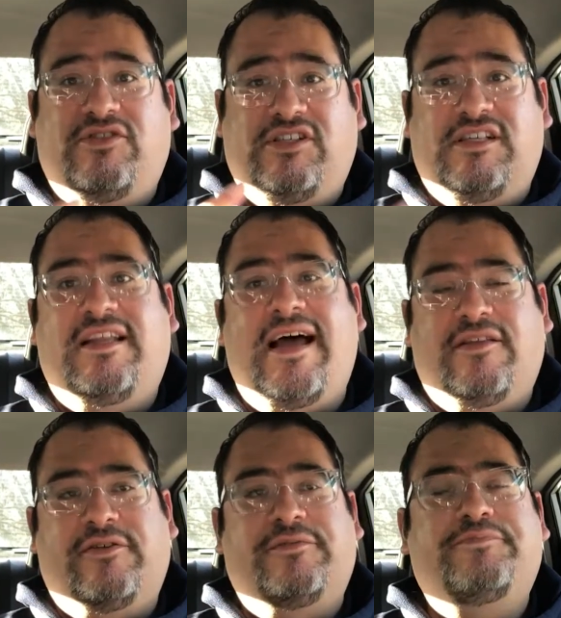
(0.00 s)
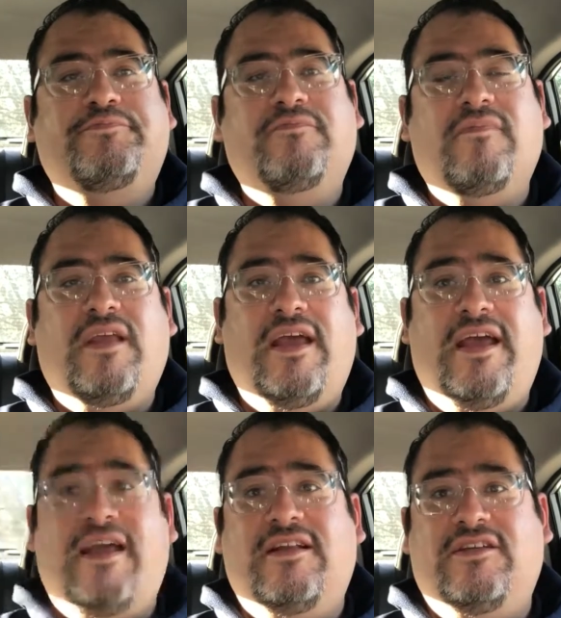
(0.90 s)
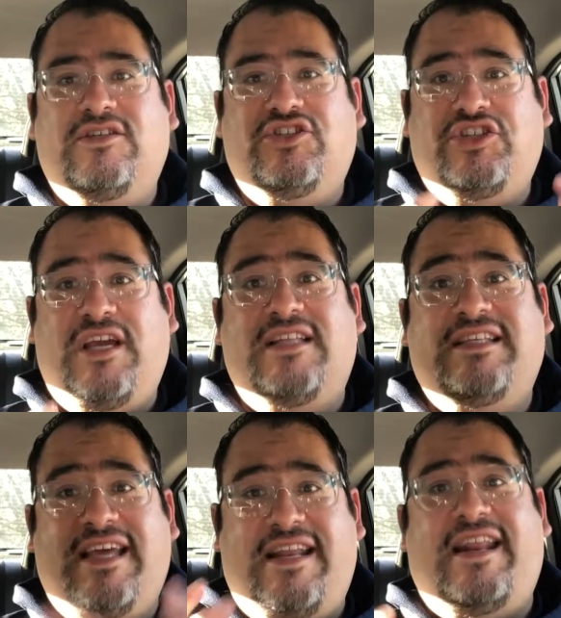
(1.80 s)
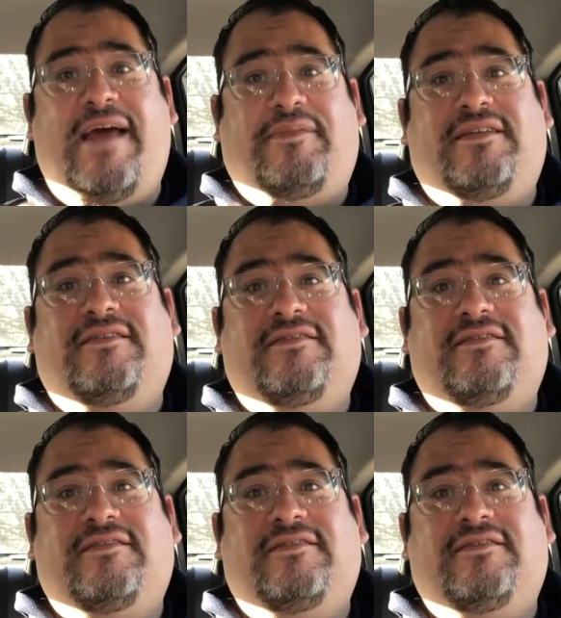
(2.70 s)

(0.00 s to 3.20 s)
She's a doctor, and she gets kidnapped,